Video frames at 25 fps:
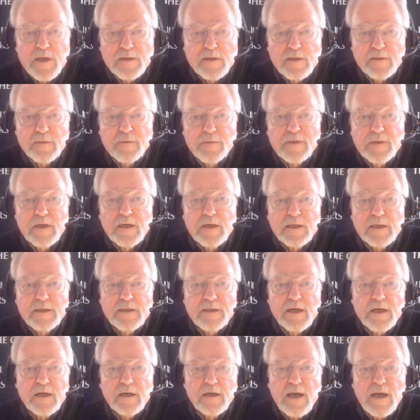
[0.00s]
And
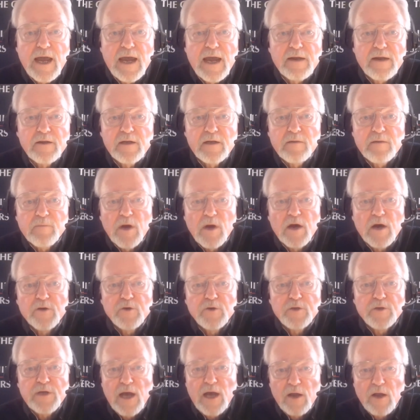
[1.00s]
Doug handed him a
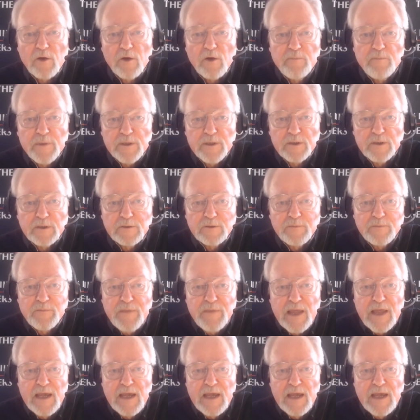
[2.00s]
$100 bill,